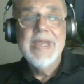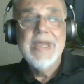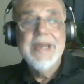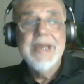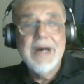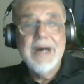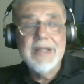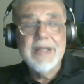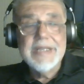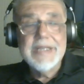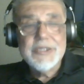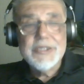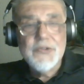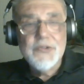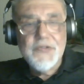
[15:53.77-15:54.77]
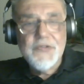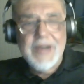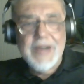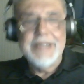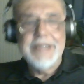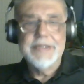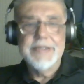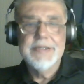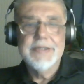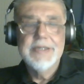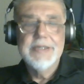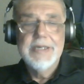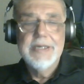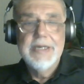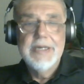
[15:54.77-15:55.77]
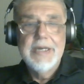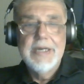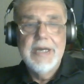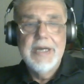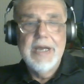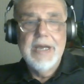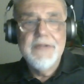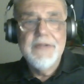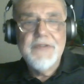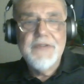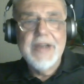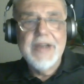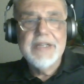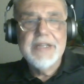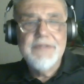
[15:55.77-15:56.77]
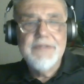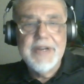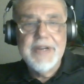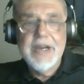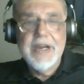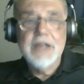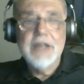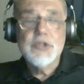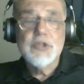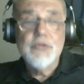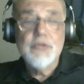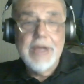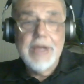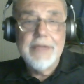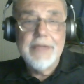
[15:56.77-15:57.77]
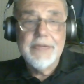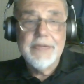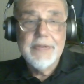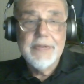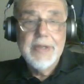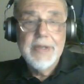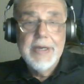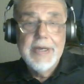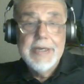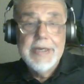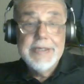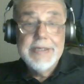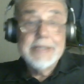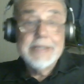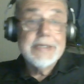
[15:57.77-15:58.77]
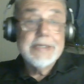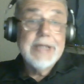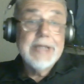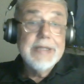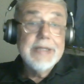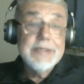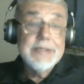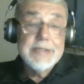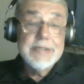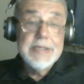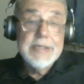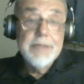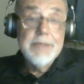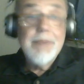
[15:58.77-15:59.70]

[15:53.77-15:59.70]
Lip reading: Unless you fight it, and fight it very hard to death, it has a tendency, by